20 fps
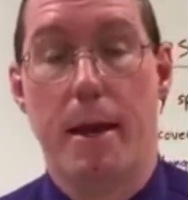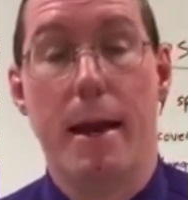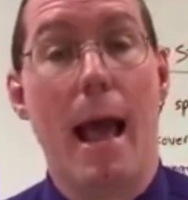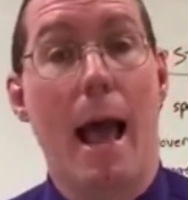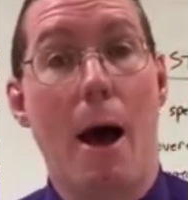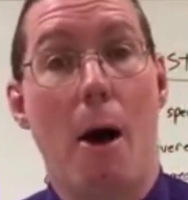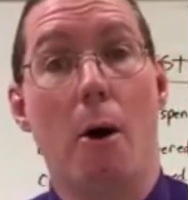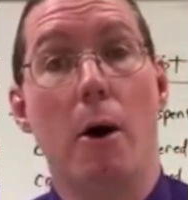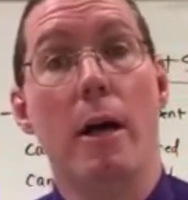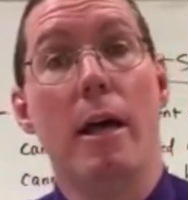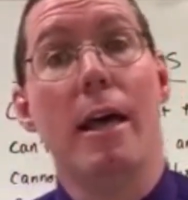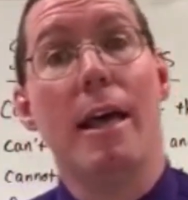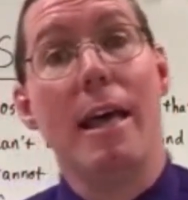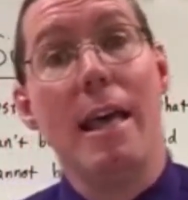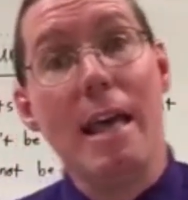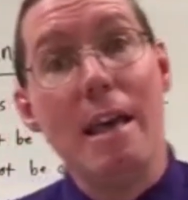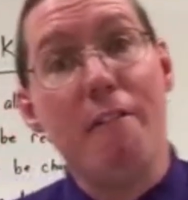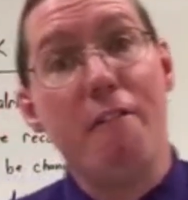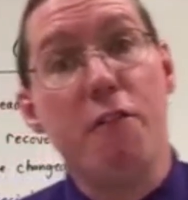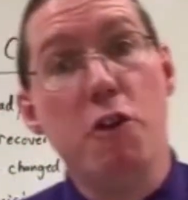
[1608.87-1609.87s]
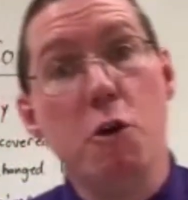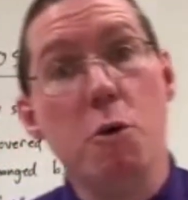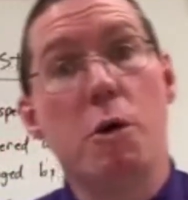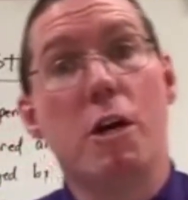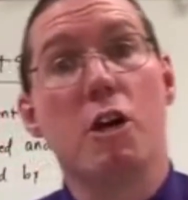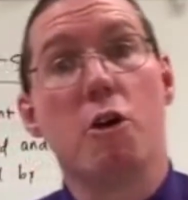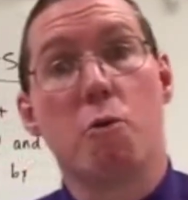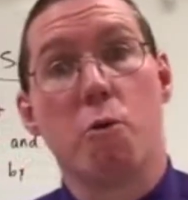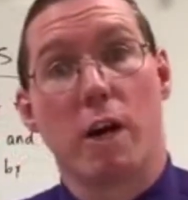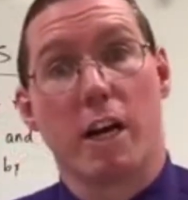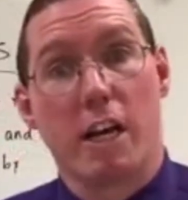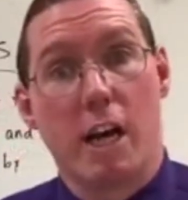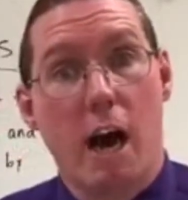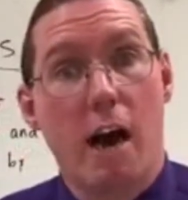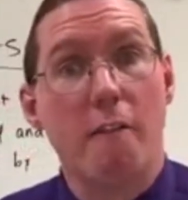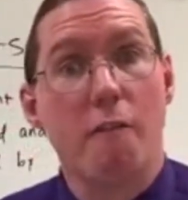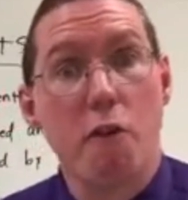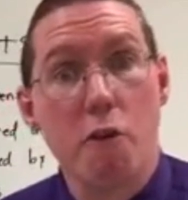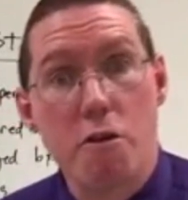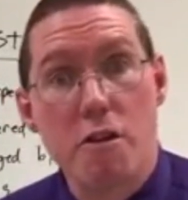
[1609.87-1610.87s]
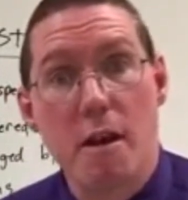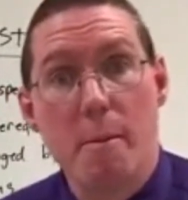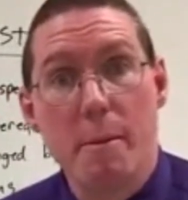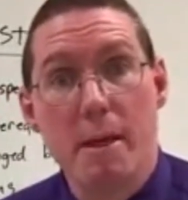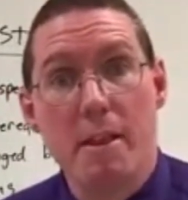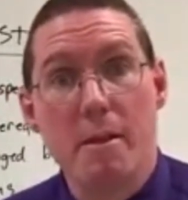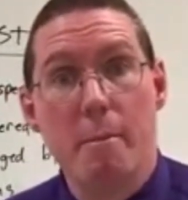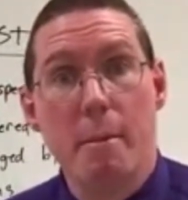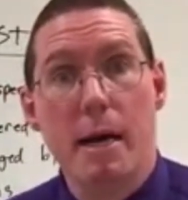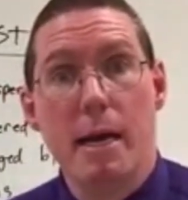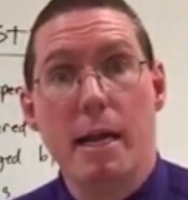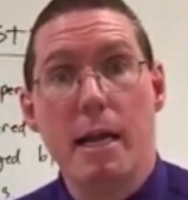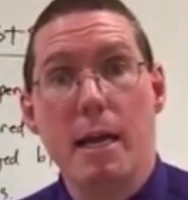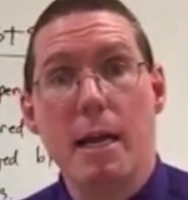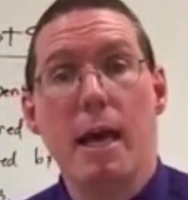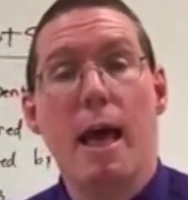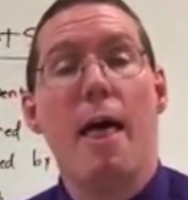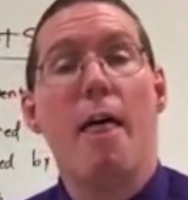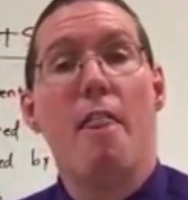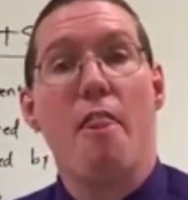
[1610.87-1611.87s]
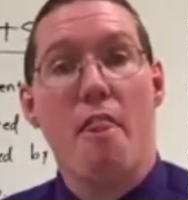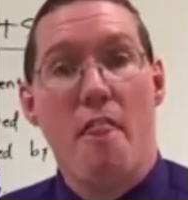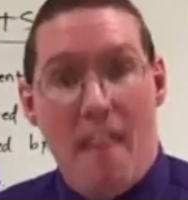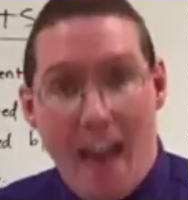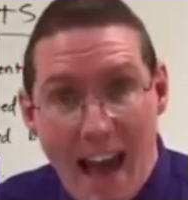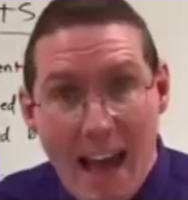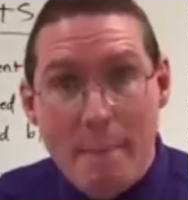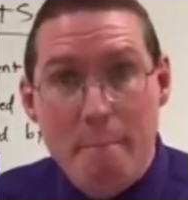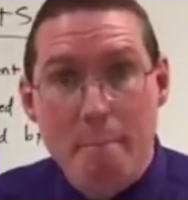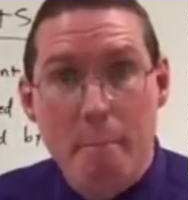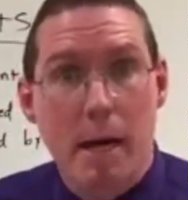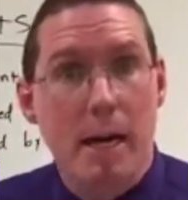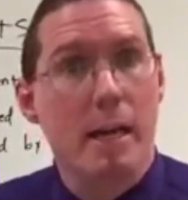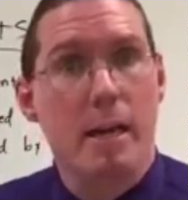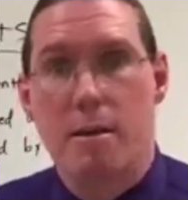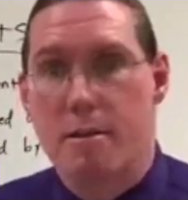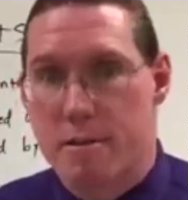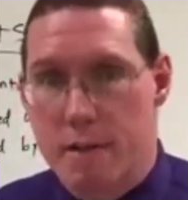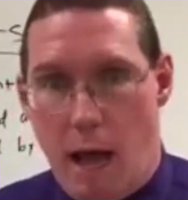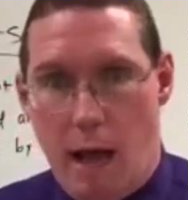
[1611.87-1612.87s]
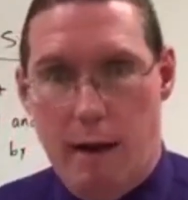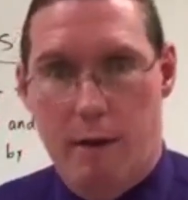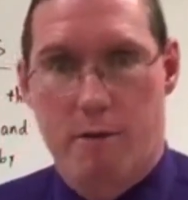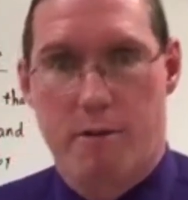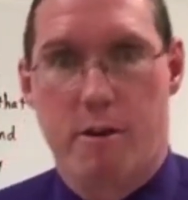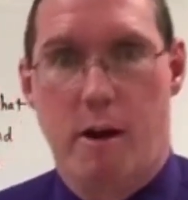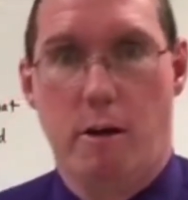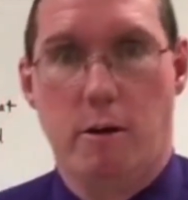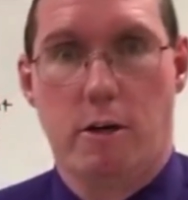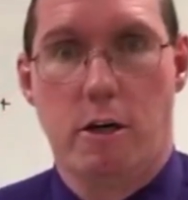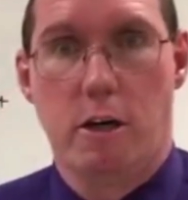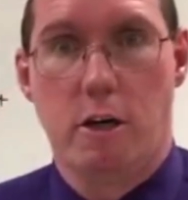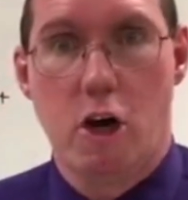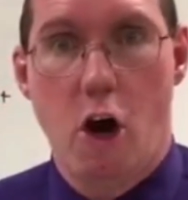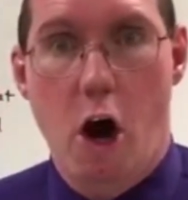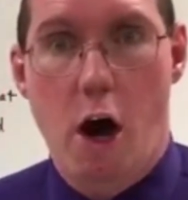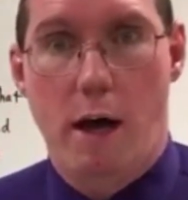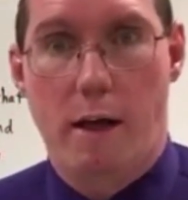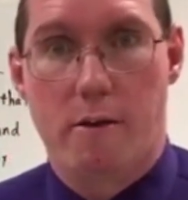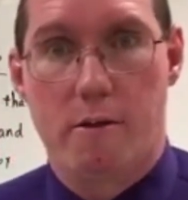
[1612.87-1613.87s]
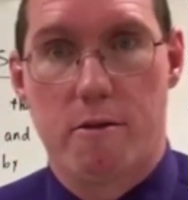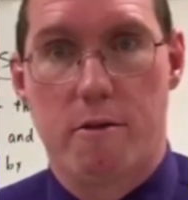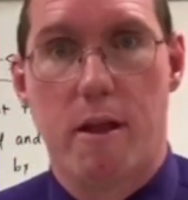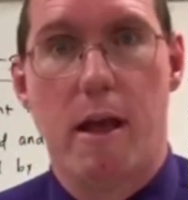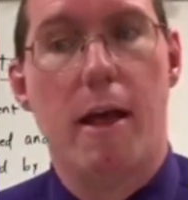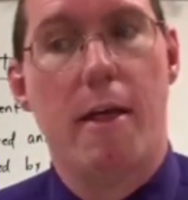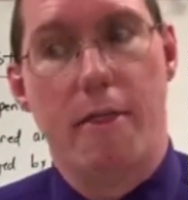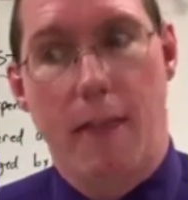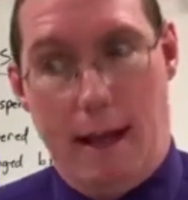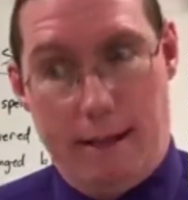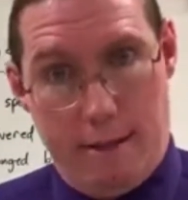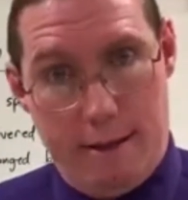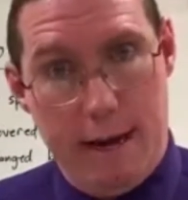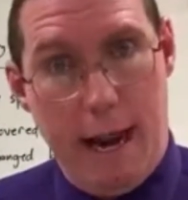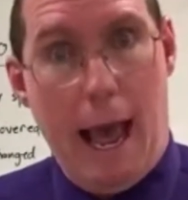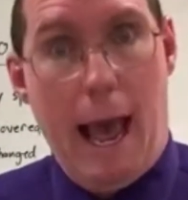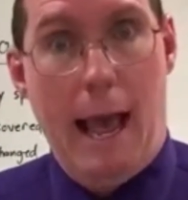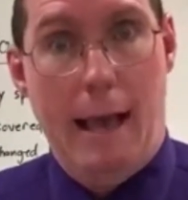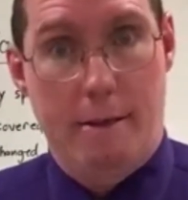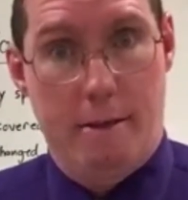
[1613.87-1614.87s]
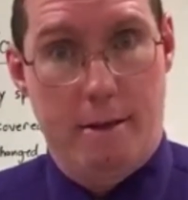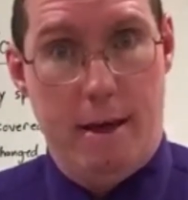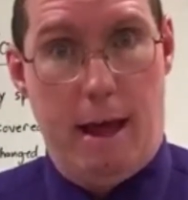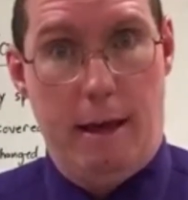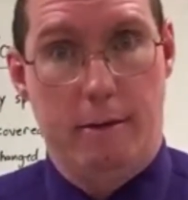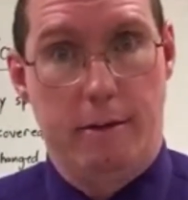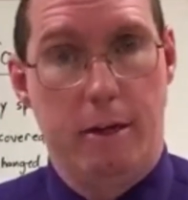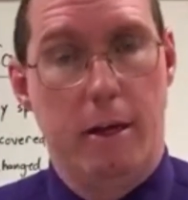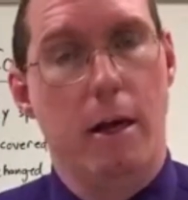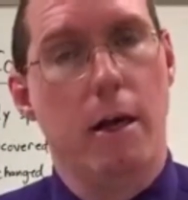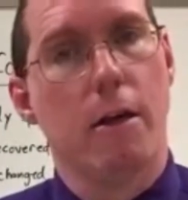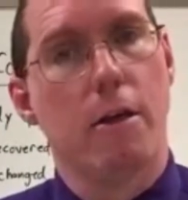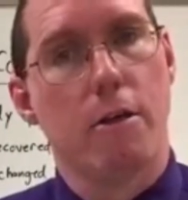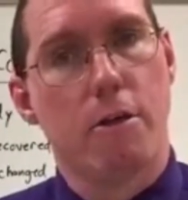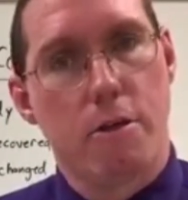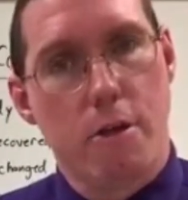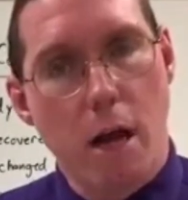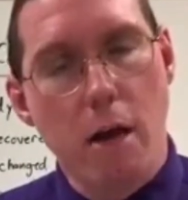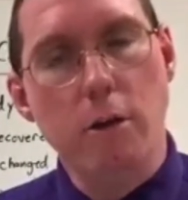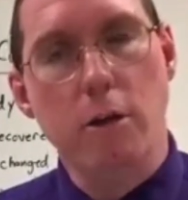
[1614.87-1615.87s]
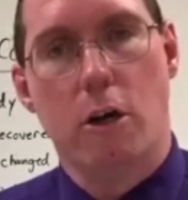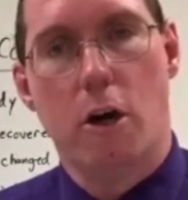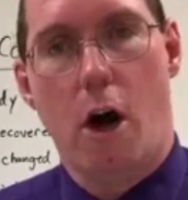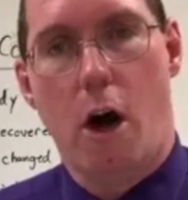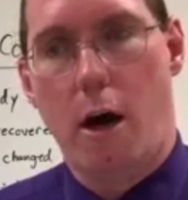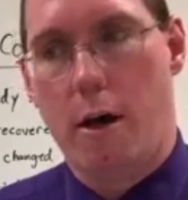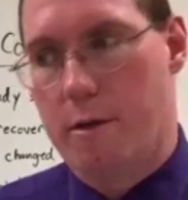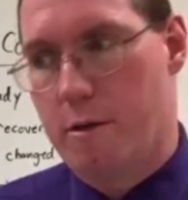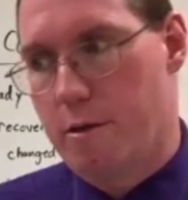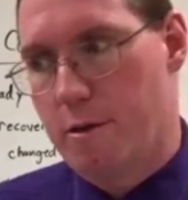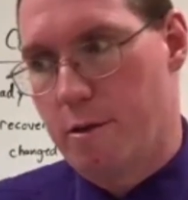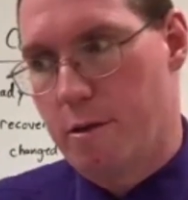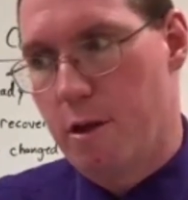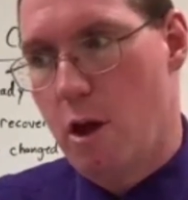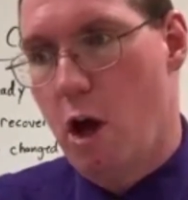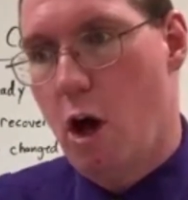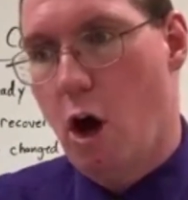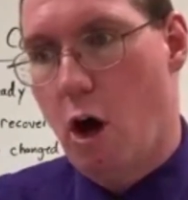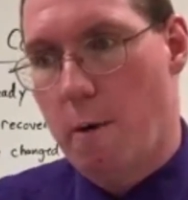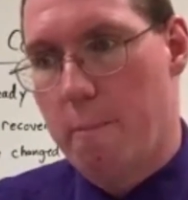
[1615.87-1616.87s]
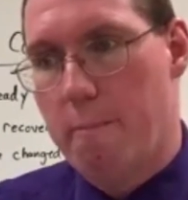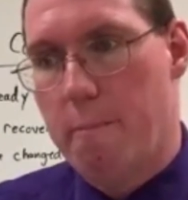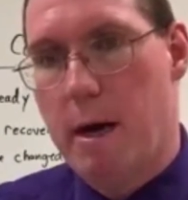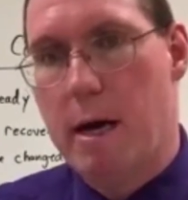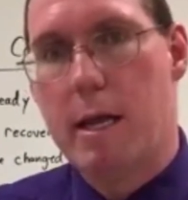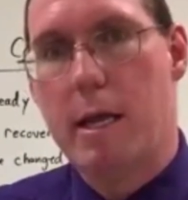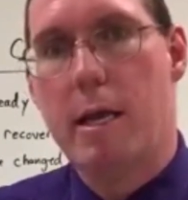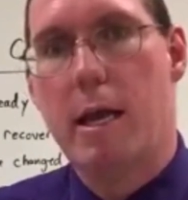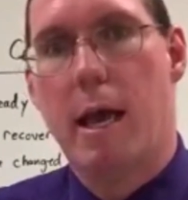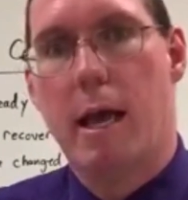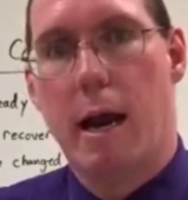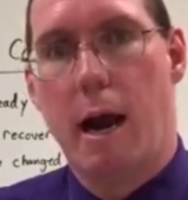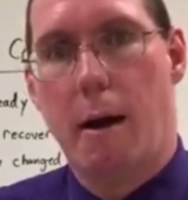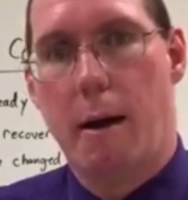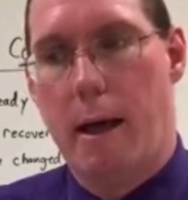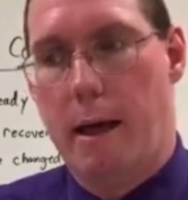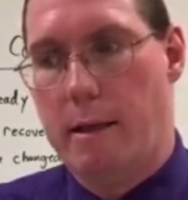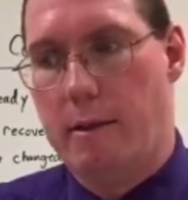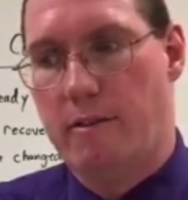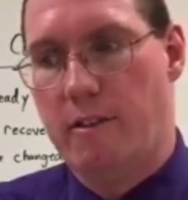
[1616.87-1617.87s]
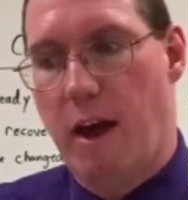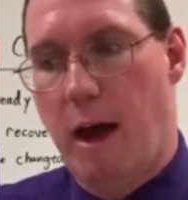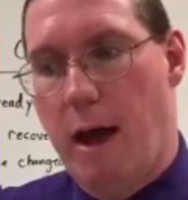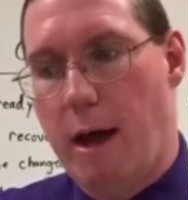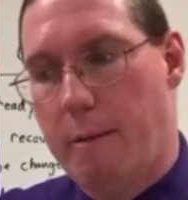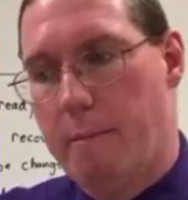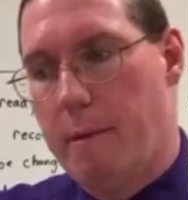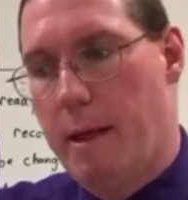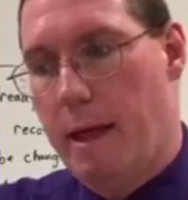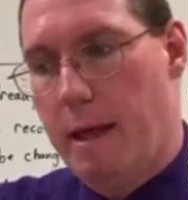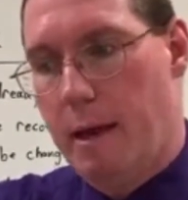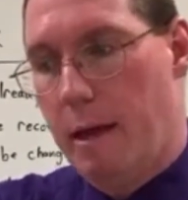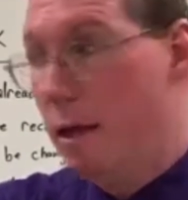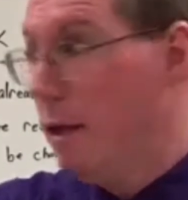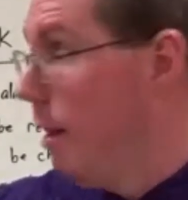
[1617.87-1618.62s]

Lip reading: Now, if you can recover some of the money, that money is not a sunk cost. That's an asset. Sunk costs are money and time and